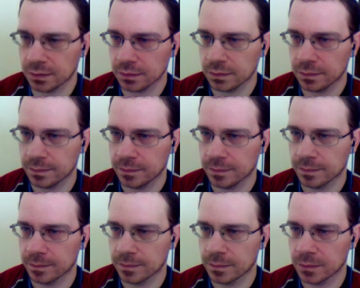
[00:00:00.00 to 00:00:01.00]
No,
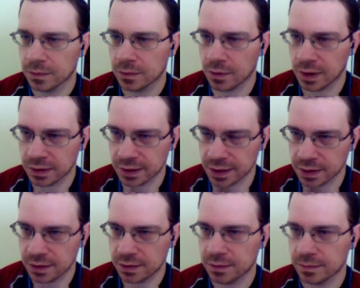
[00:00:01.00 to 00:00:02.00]
I'll
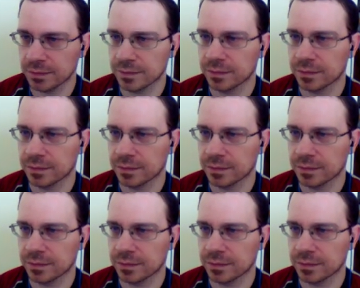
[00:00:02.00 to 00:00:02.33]
take it.